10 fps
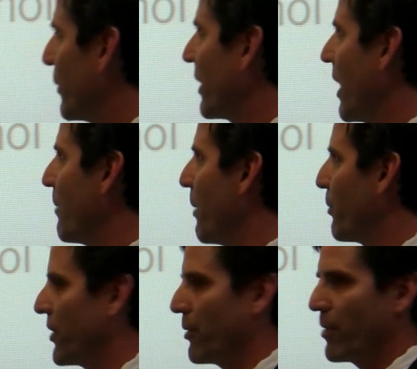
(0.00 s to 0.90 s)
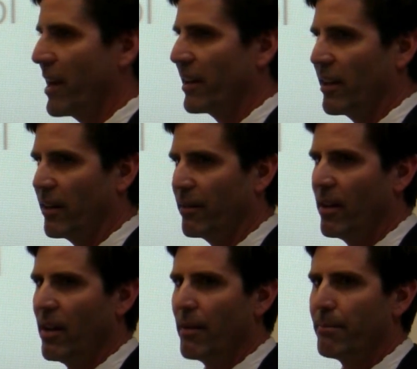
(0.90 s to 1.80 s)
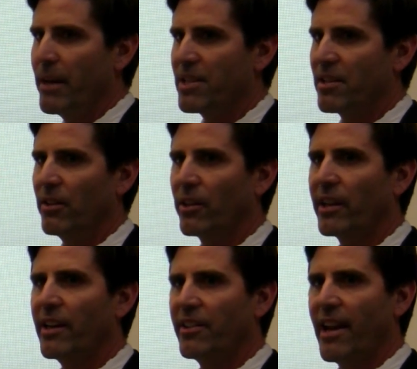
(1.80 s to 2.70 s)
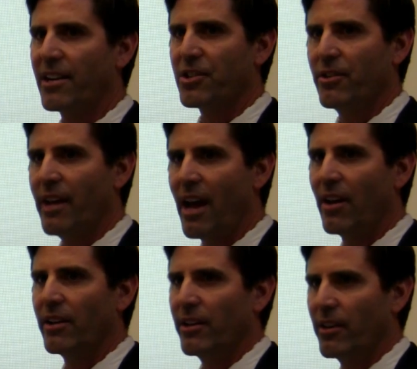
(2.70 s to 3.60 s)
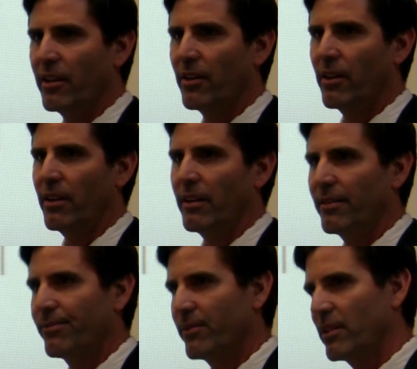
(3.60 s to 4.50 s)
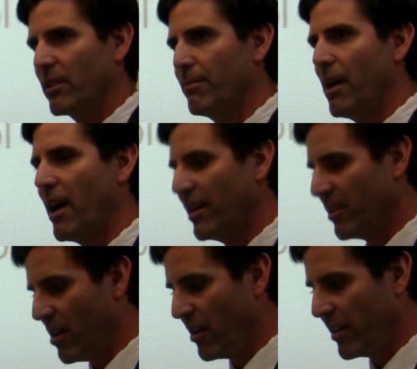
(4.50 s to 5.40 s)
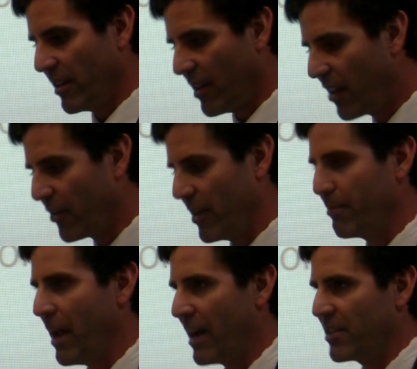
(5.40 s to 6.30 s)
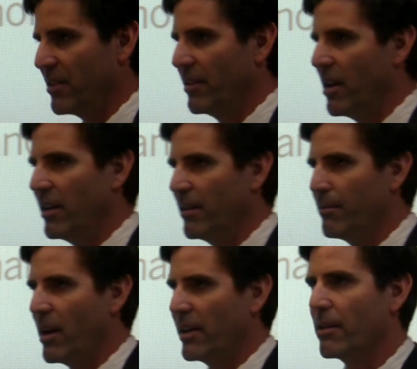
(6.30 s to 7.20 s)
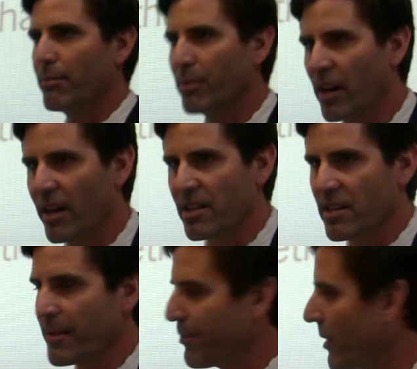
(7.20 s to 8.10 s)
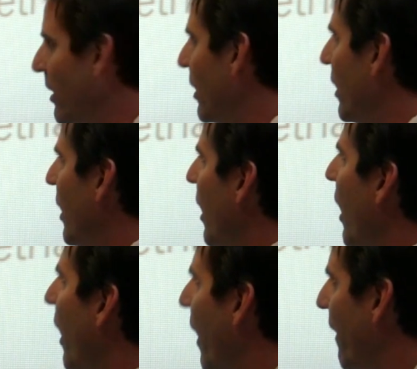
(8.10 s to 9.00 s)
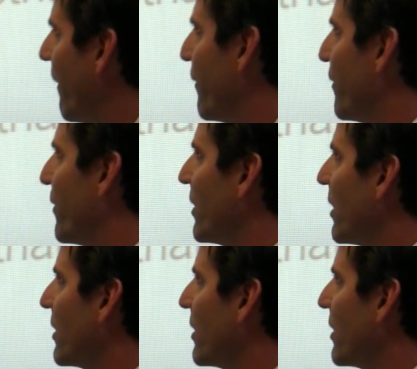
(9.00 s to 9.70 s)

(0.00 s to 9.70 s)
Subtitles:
We came up with a ranking based on looking at the externality or combined all the other impacts that are not embodied in price of